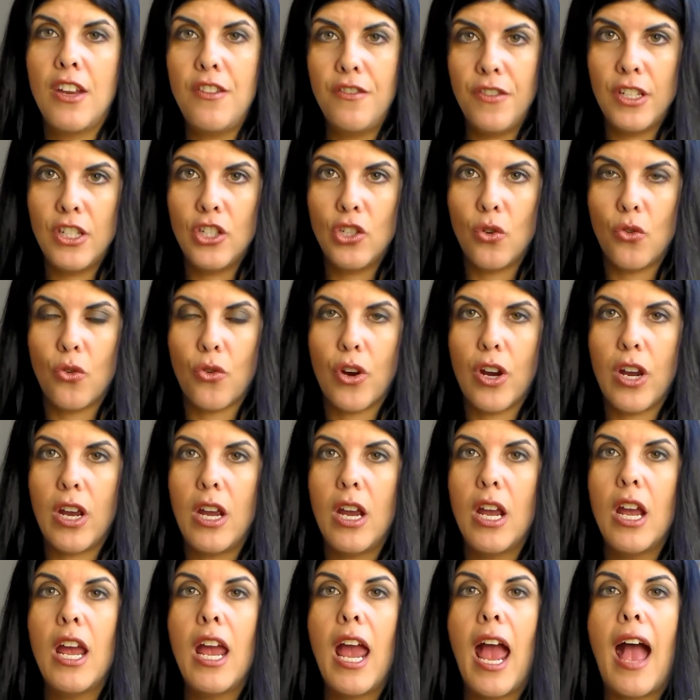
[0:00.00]

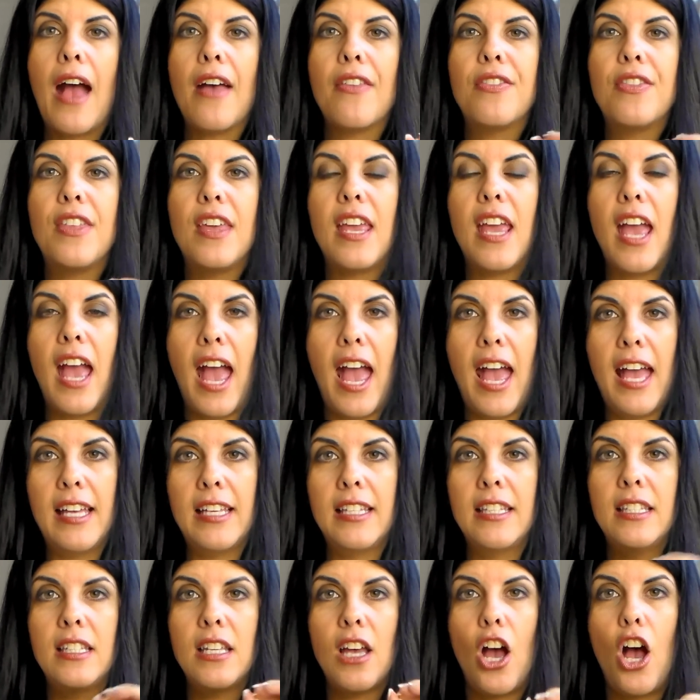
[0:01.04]
inventory at the
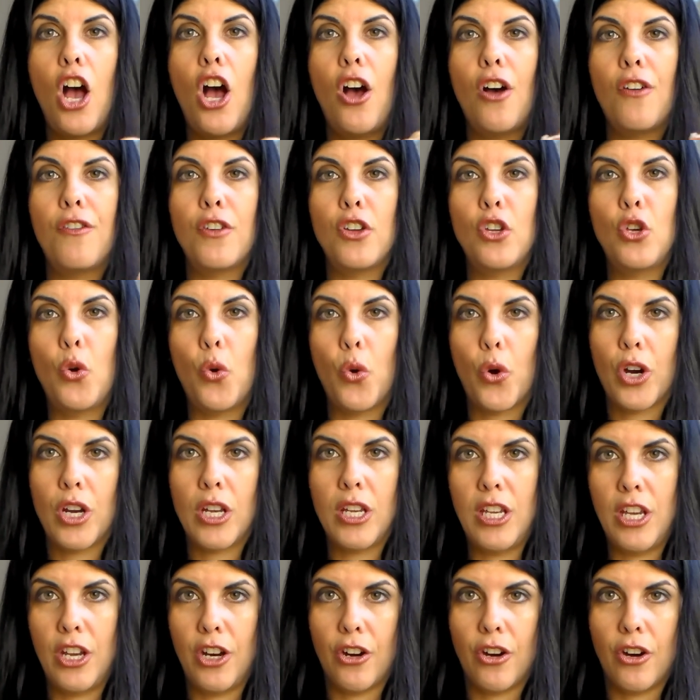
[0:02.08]
end of
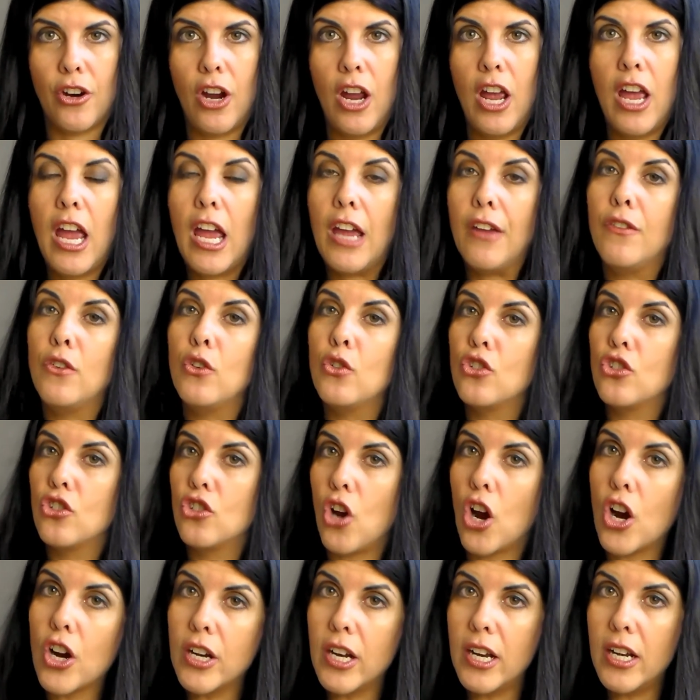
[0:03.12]
your year. If you
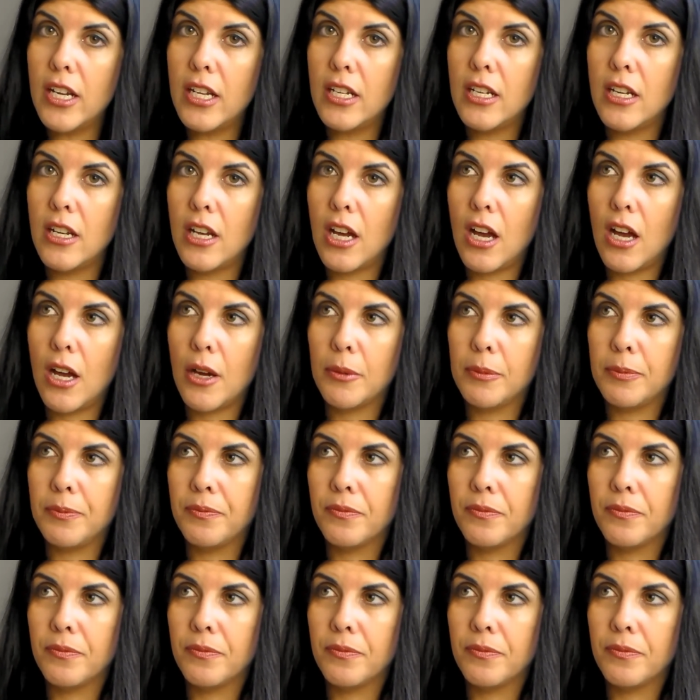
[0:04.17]
started in